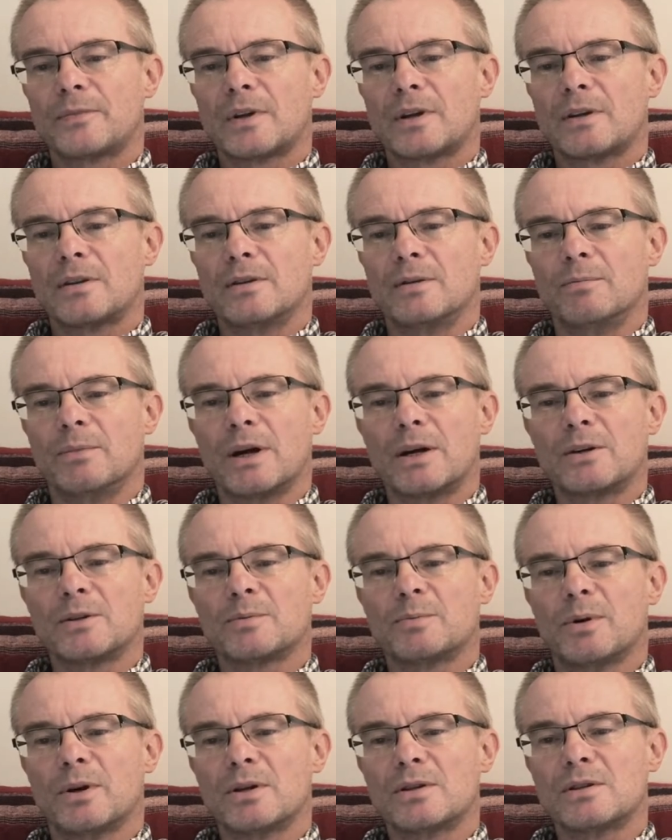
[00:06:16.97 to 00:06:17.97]
The mild
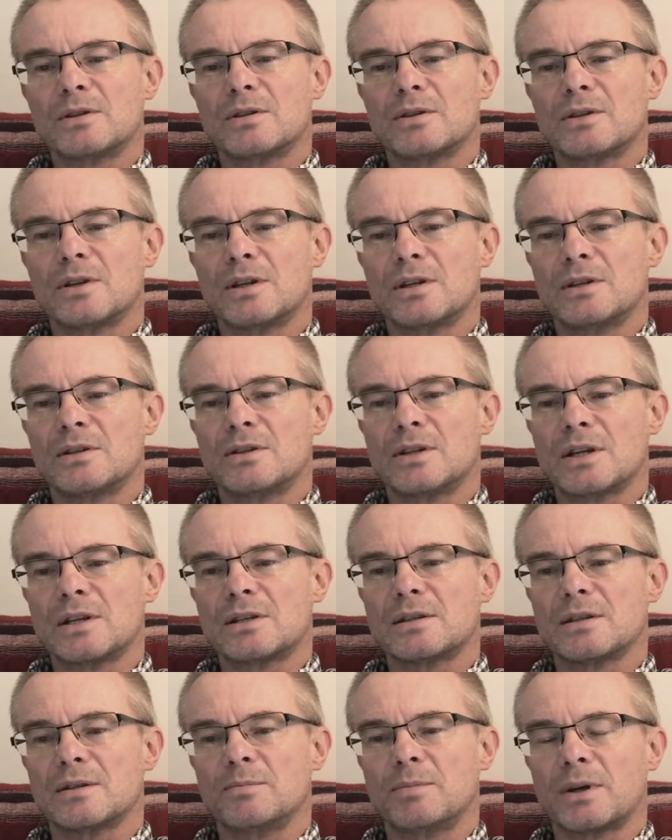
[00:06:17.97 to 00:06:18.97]
poison she had
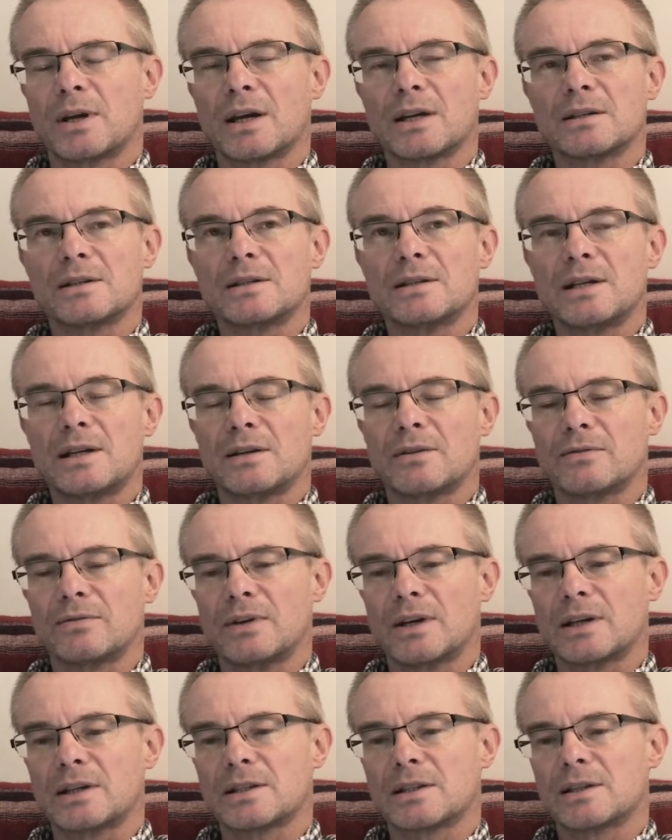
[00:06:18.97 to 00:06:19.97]
ingested began to take
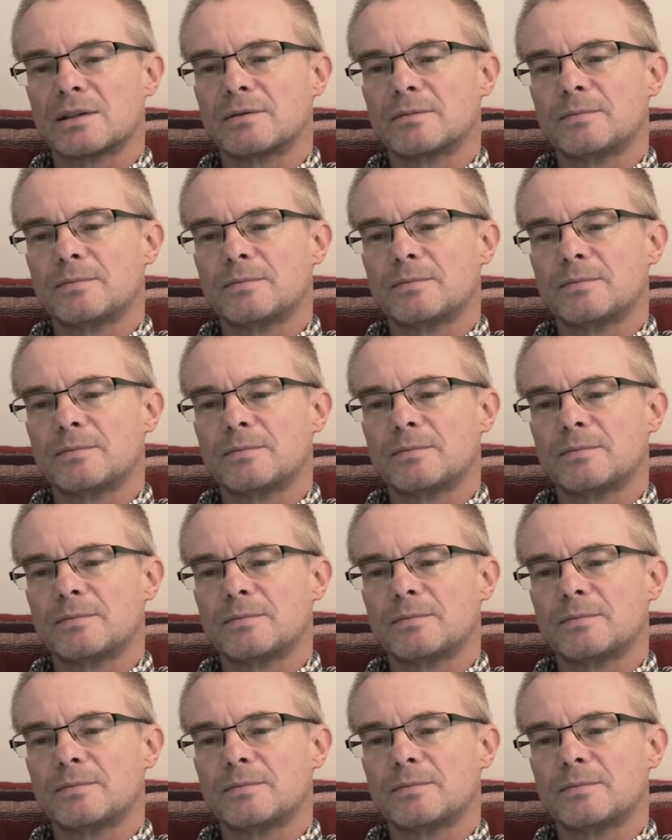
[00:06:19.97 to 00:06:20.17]
effect,